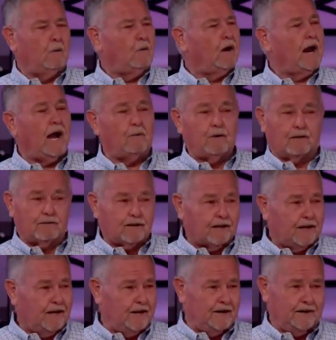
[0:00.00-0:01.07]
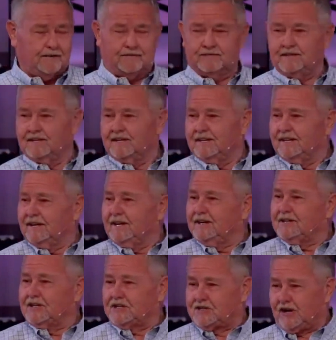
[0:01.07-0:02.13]
What I would have loved
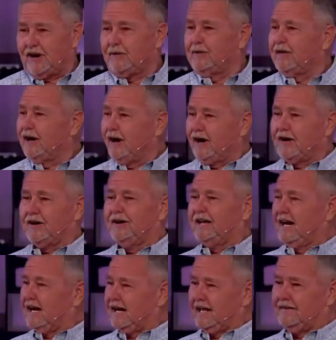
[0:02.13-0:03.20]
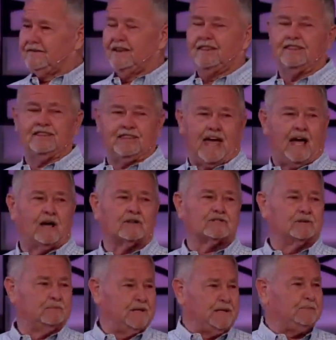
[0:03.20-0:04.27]
to share it with
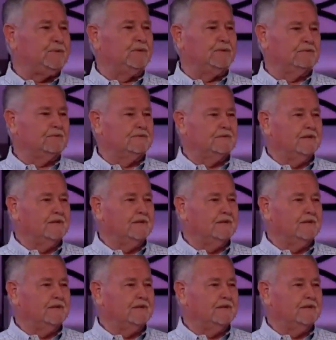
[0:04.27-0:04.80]
111,000 people.